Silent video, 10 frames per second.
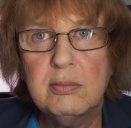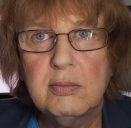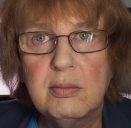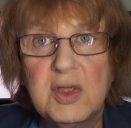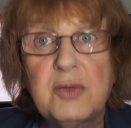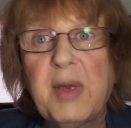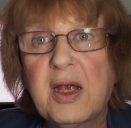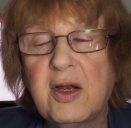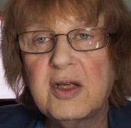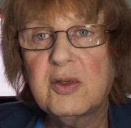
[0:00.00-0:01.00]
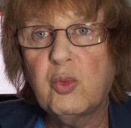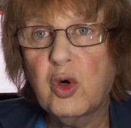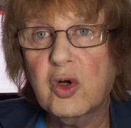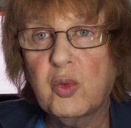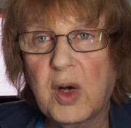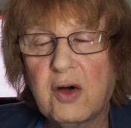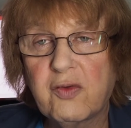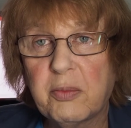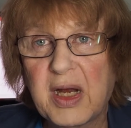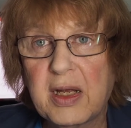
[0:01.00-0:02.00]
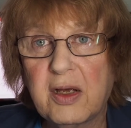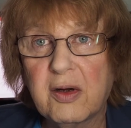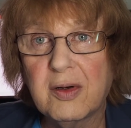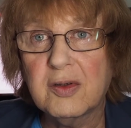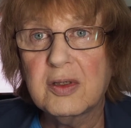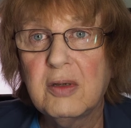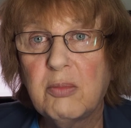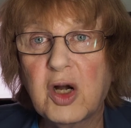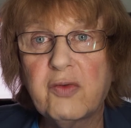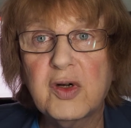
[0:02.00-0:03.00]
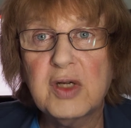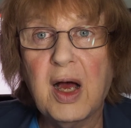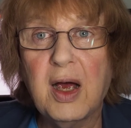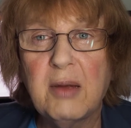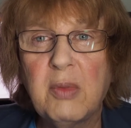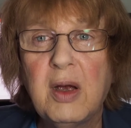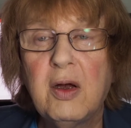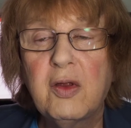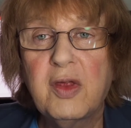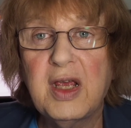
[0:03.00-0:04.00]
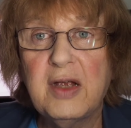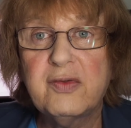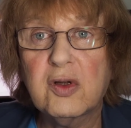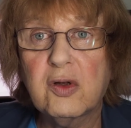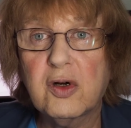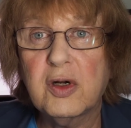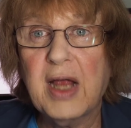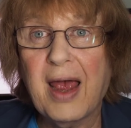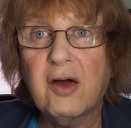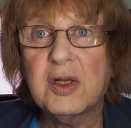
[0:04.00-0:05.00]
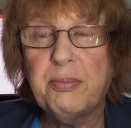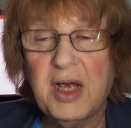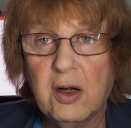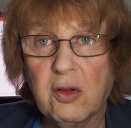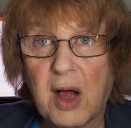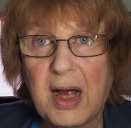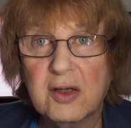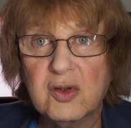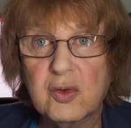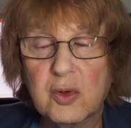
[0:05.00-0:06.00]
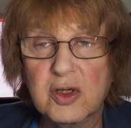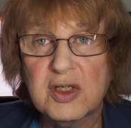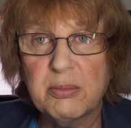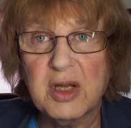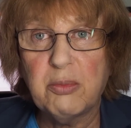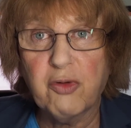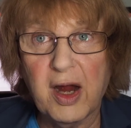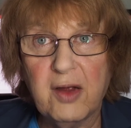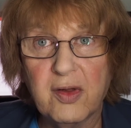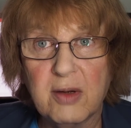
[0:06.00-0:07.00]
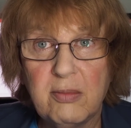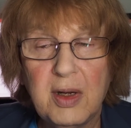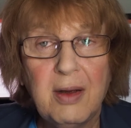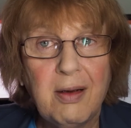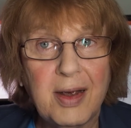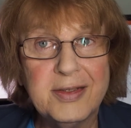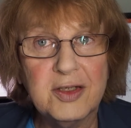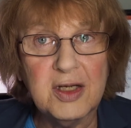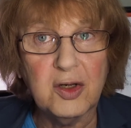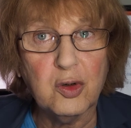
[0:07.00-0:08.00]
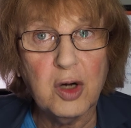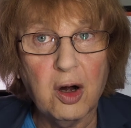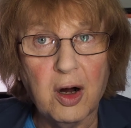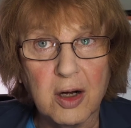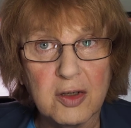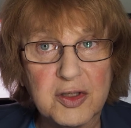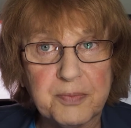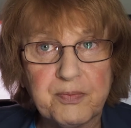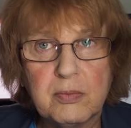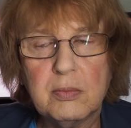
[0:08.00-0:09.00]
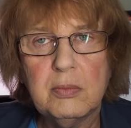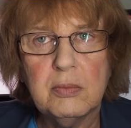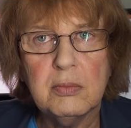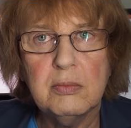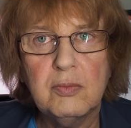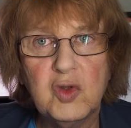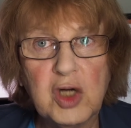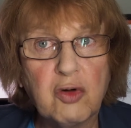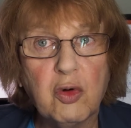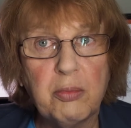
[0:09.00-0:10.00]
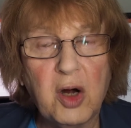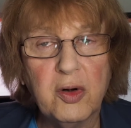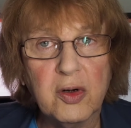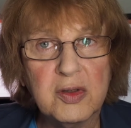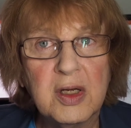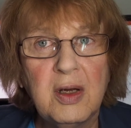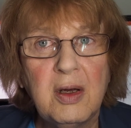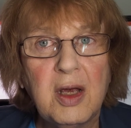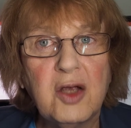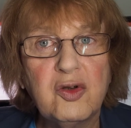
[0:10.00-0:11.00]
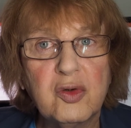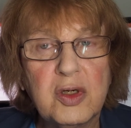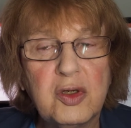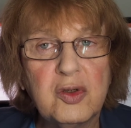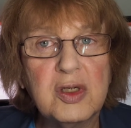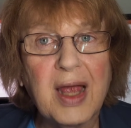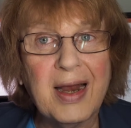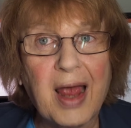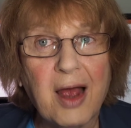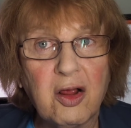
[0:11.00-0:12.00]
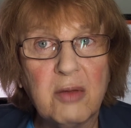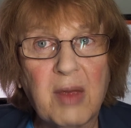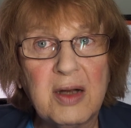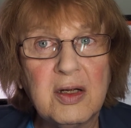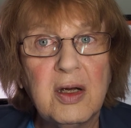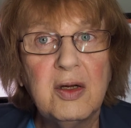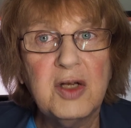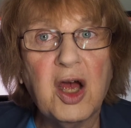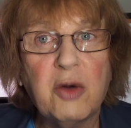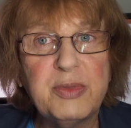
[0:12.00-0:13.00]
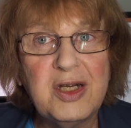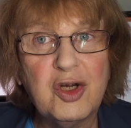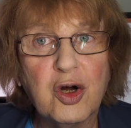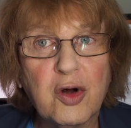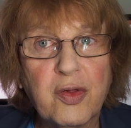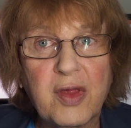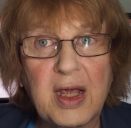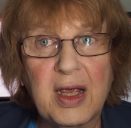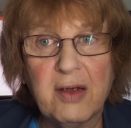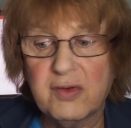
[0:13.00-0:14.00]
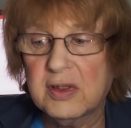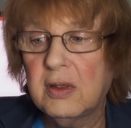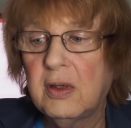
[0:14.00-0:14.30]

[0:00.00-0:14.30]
This mechanism worked well for many years, but over time, thieves learned how to pick locks or to simply break them and steal cars. General Motors introduced an element to help deter thieves.